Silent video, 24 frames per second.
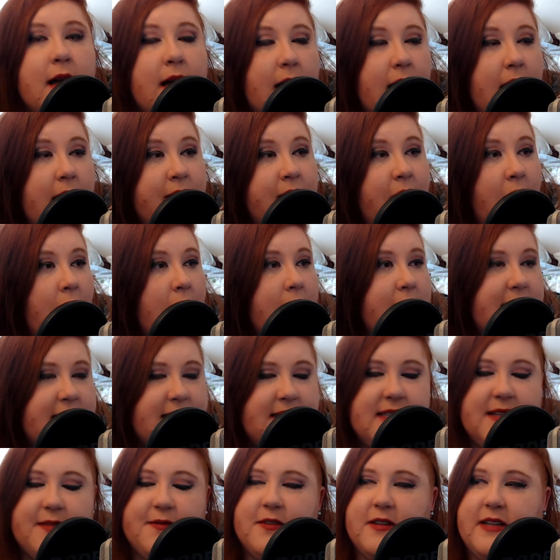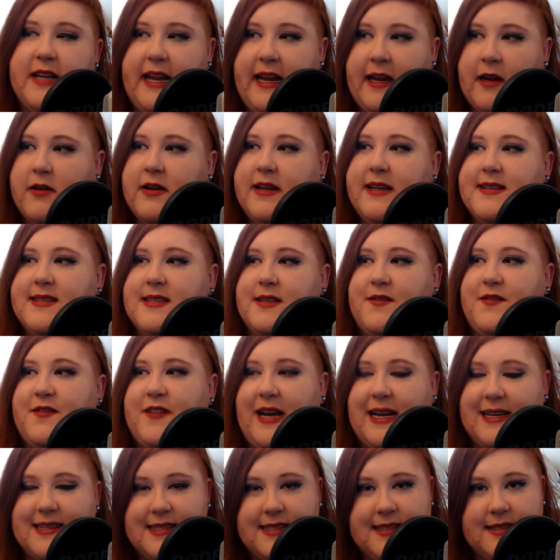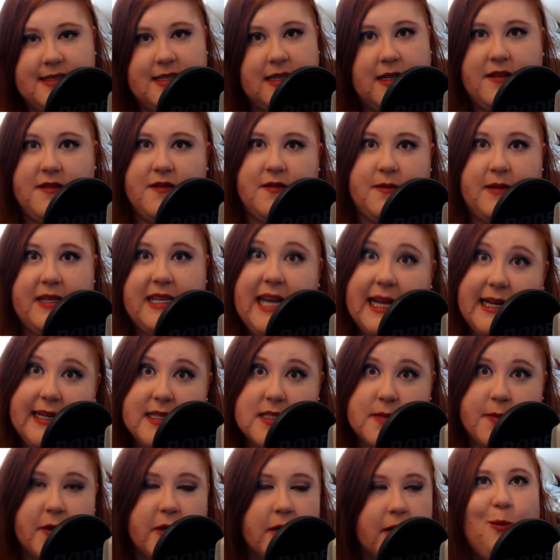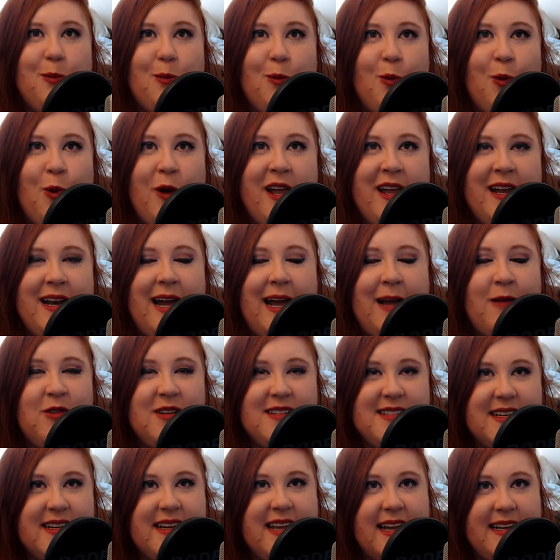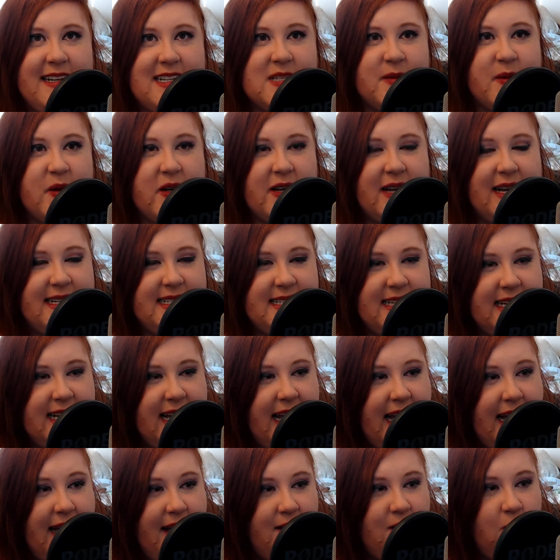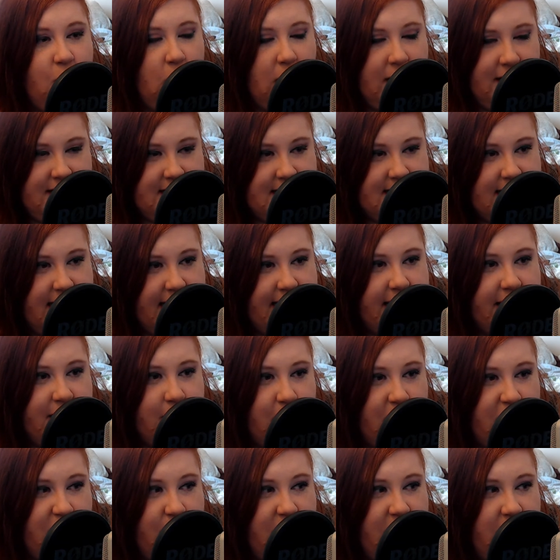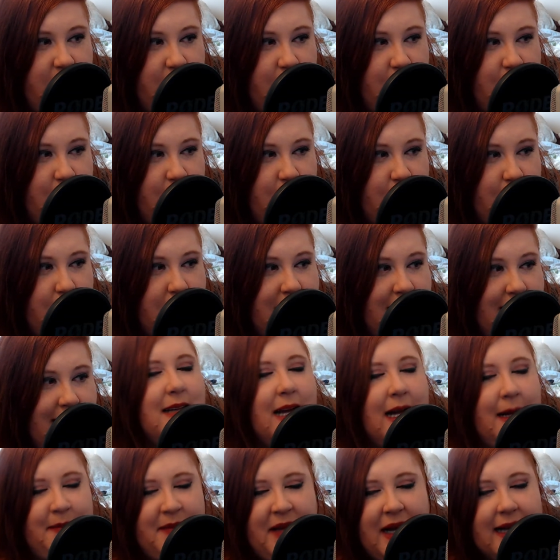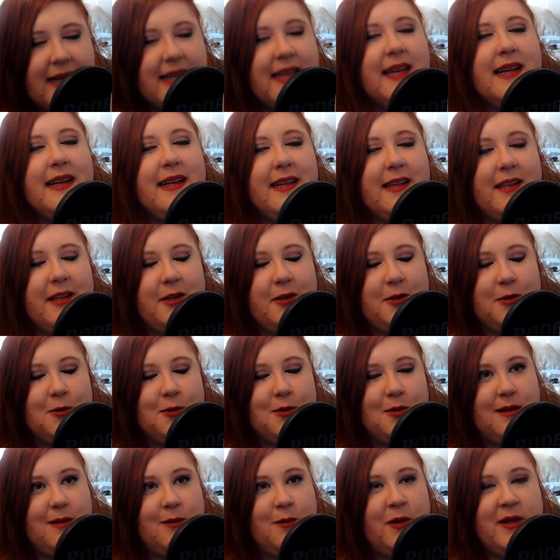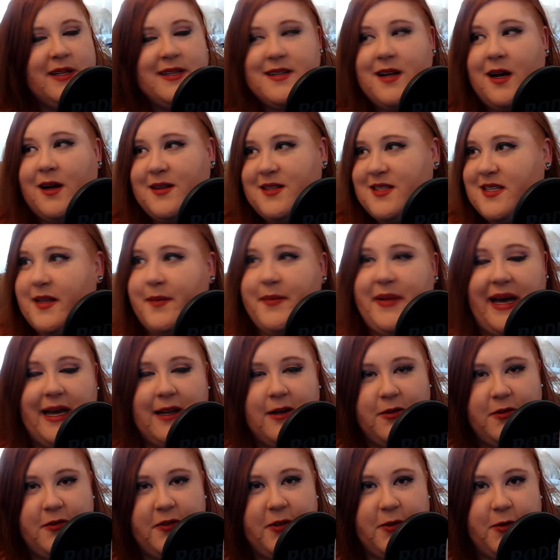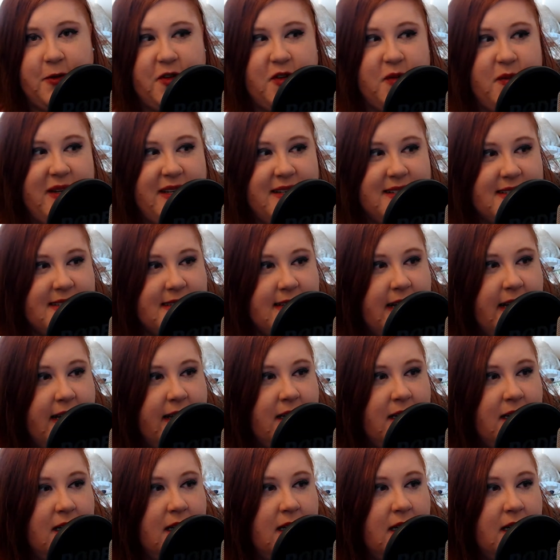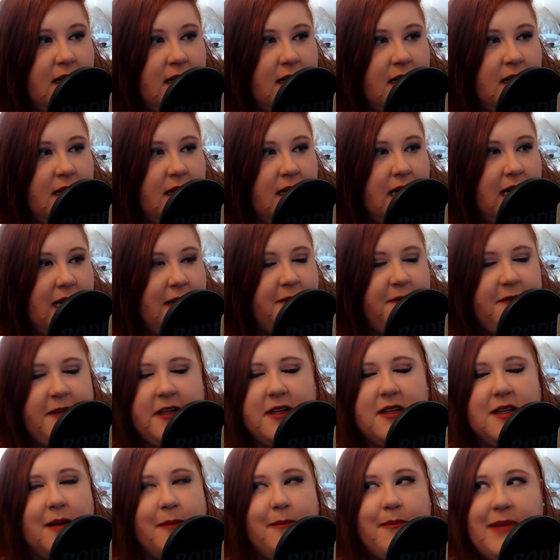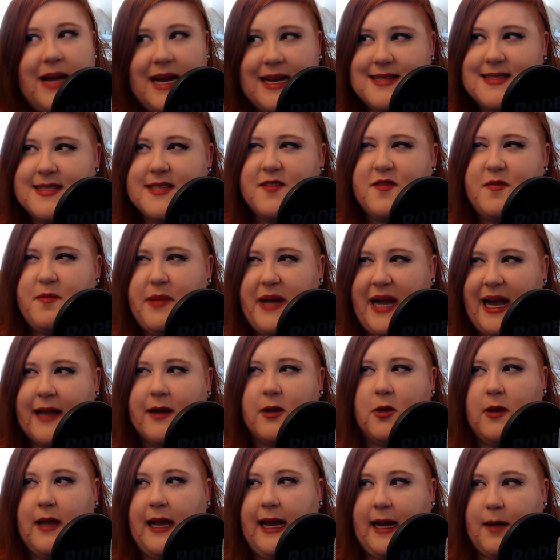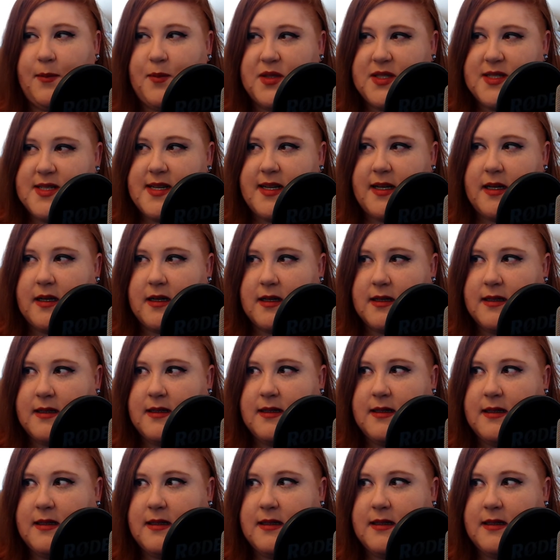of all these different areas and facets of Gettysburg. When I went to Gettysburg, I did have one psychic with me who, I'm not kidding you, went to the battlefield with me and said, I feel a massive battle happened here.